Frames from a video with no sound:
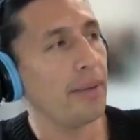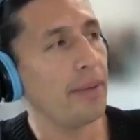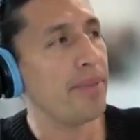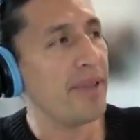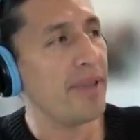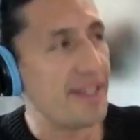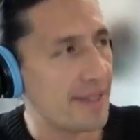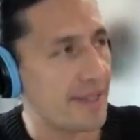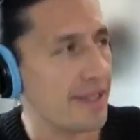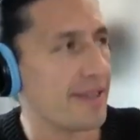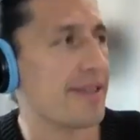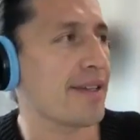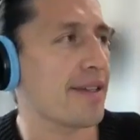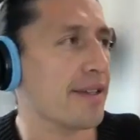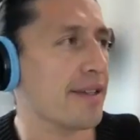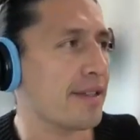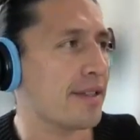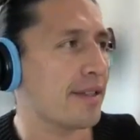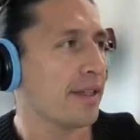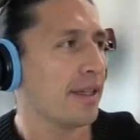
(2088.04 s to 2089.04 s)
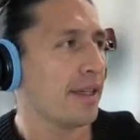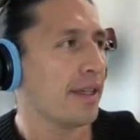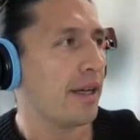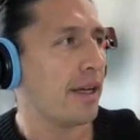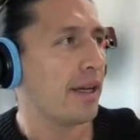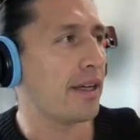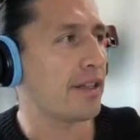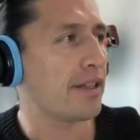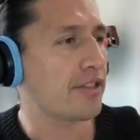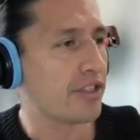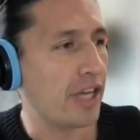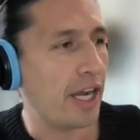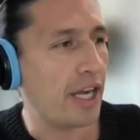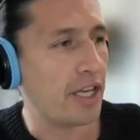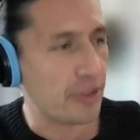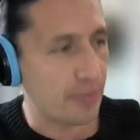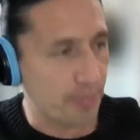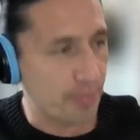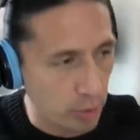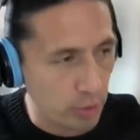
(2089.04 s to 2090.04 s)
And businesses, as
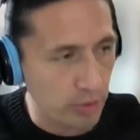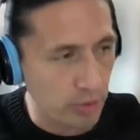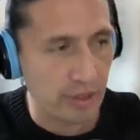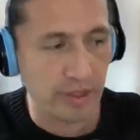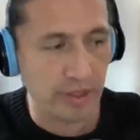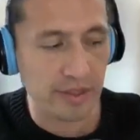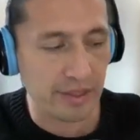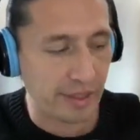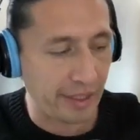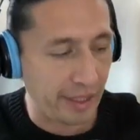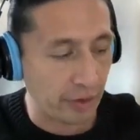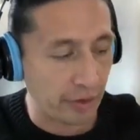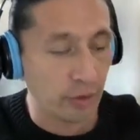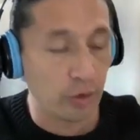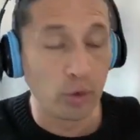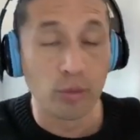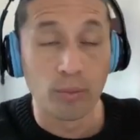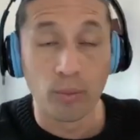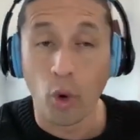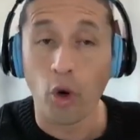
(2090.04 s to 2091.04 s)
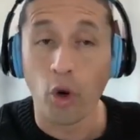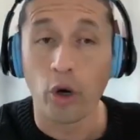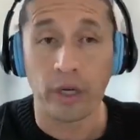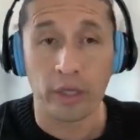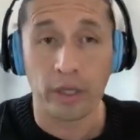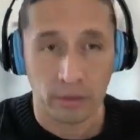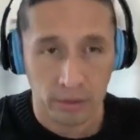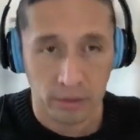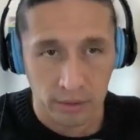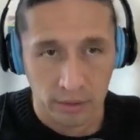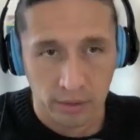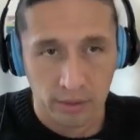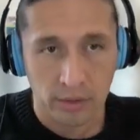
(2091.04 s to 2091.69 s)
Josh puts it, can do more.